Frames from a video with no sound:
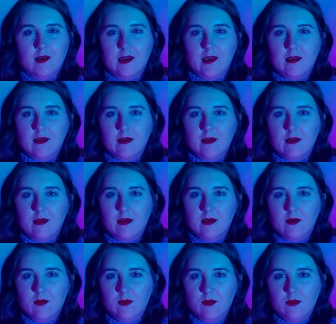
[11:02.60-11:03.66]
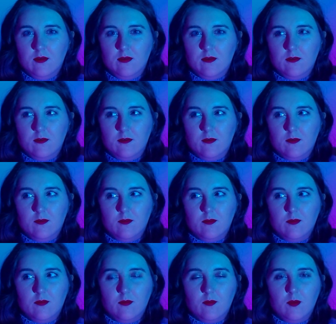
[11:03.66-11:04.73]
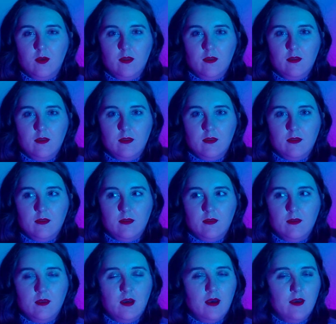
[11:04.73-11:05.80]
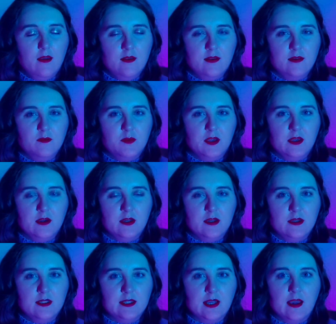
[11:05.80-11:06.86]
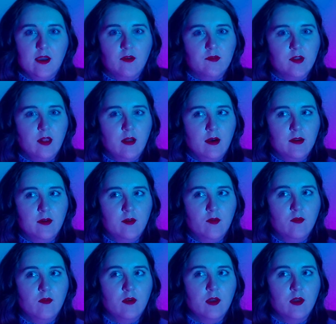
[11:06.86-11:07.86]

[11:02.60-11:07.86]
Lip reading: like, health with that, because I have a lot of